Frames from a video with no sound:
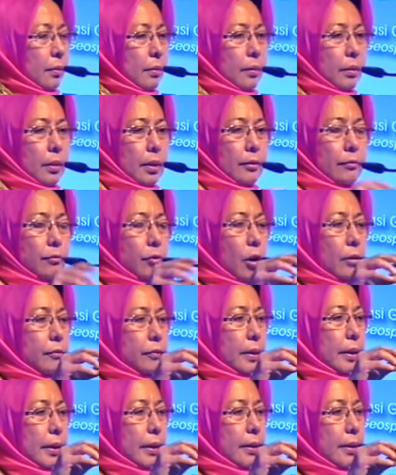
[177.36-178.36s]
involved
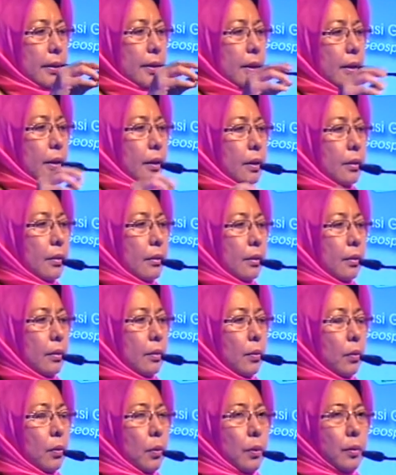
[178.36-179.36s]
in
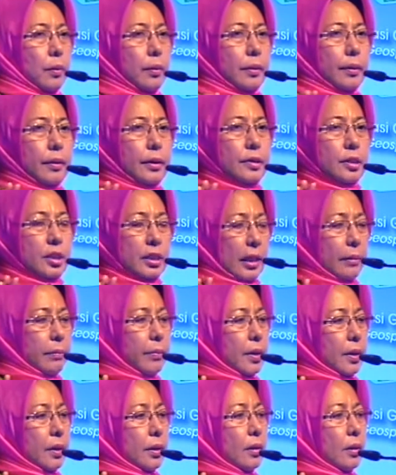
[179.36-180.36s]
the
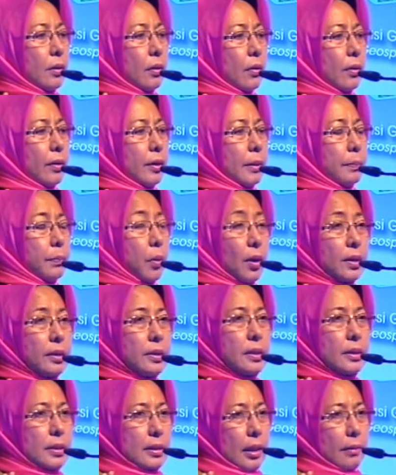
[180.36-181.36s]
statement or the
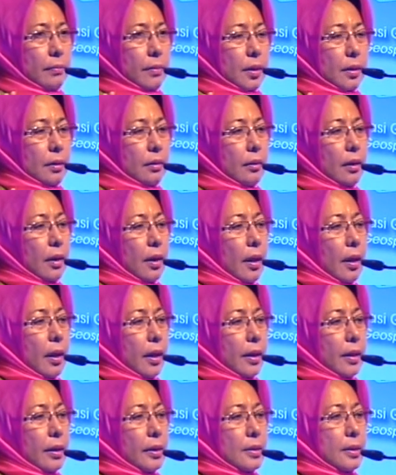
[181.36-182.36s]
policy statement
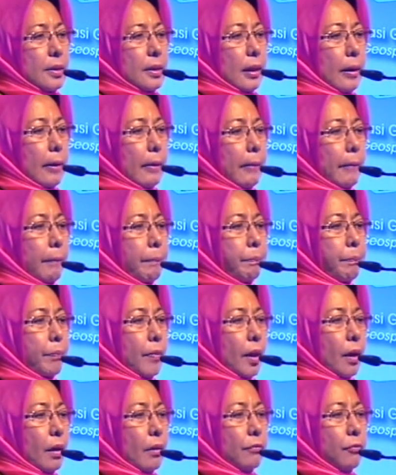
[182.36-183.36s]
is
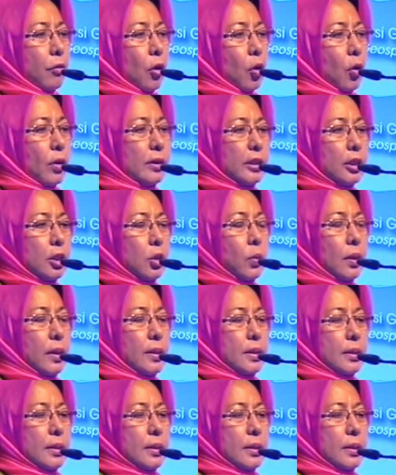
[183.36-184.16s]
for continuous